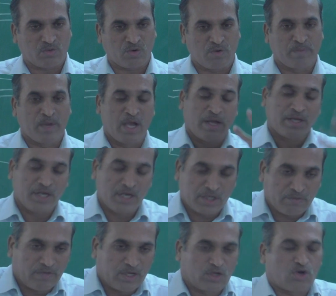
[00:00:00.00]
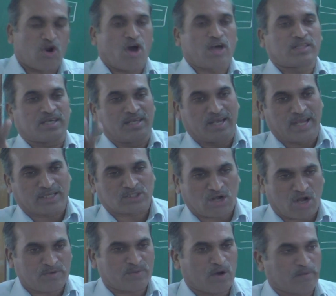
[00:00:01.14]
group, it withdraws the
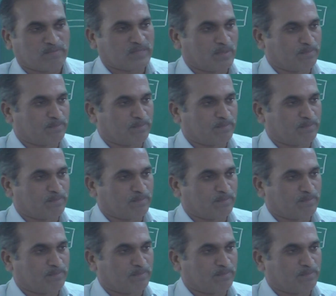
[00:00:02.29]
electron from the